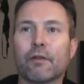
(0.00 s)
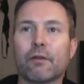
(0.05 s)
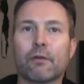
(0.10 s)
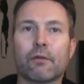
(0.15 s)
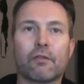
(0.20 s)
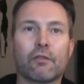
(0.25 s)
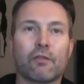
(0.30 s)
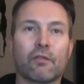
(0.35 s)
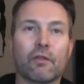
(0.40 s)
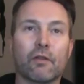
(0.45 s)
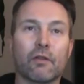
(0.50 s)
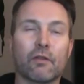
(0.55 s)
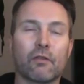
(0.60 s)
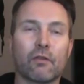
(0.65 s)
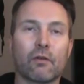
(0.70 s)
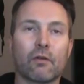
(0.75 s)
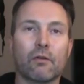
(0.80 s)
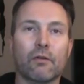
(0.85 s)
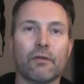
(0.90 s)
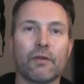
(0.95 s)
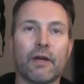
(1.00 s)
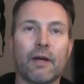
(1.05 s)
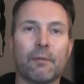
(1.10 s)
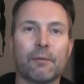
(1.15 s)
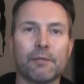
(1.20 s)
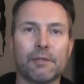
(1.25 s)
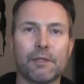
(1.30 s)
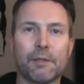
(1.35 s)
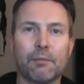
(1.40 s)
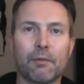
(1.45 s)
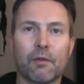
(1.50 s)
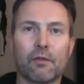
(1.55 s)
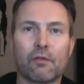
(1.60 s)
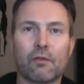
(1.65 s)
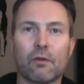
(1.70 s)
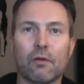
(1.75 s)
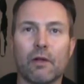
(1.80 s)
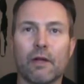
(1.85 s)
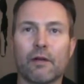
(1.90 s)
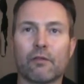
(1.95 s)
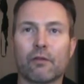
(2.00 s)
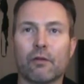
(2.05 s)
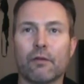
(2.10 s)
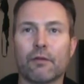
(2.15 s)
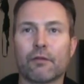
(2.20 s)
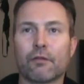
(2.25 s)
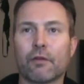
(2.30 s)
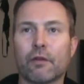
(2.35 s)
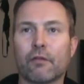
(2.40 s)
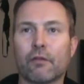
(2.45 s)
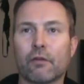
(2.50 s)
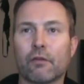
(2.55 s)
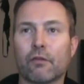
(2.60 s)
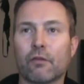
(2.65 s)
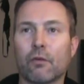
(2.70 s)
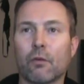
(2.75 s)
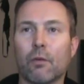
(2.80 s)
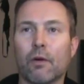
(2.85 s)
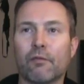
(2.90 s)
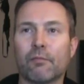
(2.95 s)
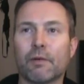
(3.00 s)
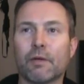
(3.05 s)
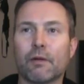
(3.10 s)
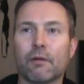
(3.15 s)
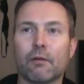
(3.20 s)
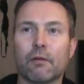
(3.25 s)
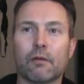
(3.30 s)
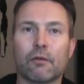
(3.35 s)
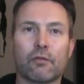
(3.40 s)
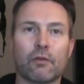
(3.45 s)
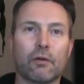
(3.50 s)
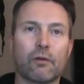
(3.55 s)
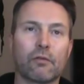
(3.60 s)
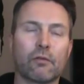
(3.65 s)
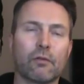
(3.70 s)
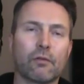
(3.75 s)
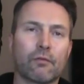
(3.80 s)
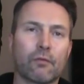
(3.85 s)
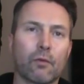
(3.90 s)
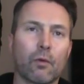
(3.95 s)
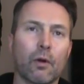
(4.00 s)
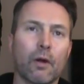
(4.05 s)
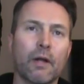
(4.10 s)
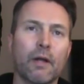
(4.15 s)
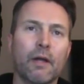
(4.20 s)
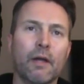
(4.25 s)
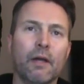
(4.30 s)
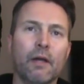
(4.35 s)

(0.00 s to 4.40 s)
I know it's a statistical anomaly, but this girl has all the traits I consider wife material and I was always looked for.